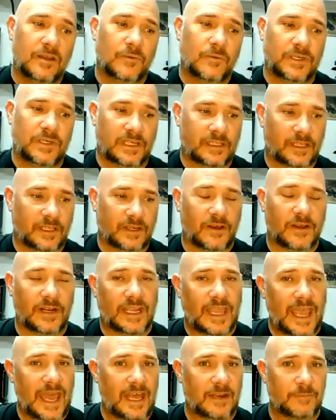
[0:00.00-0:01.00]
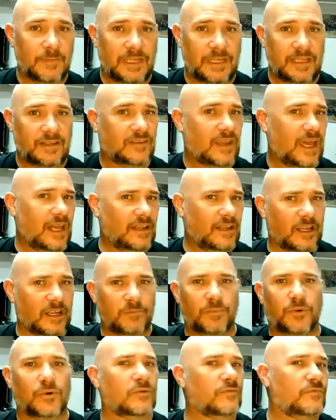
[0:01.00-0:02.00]
When you click on Academy, it's kind of like a
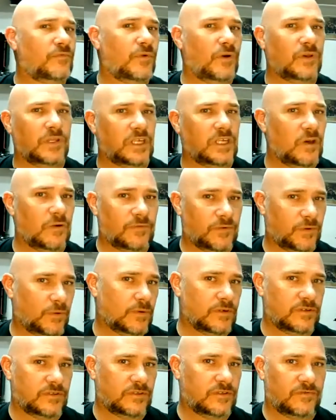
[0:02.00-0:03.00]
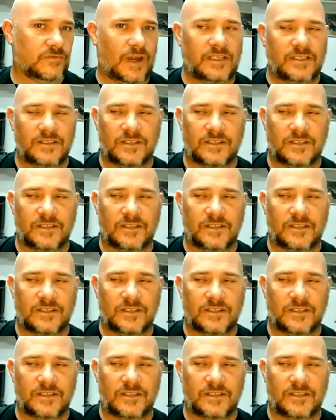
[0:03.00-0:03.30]
portfolio of courses, right?